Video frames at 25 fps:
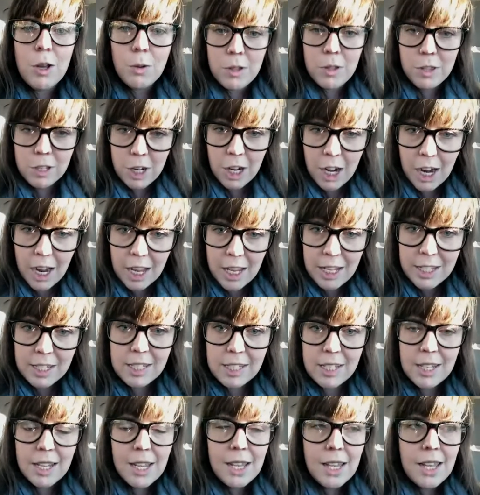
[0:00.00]
with
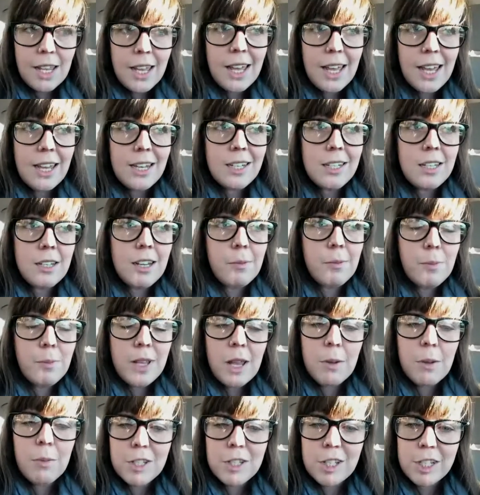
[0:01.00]
Christ and to
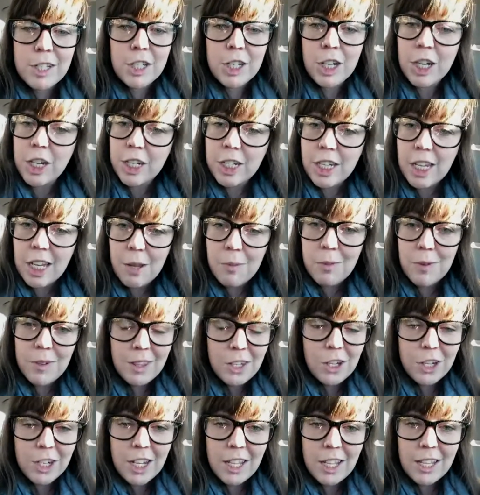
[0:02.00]
be able to turn to him
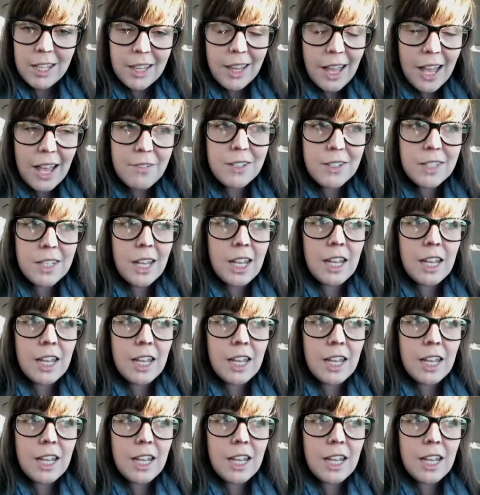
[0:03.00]
in their daily lives.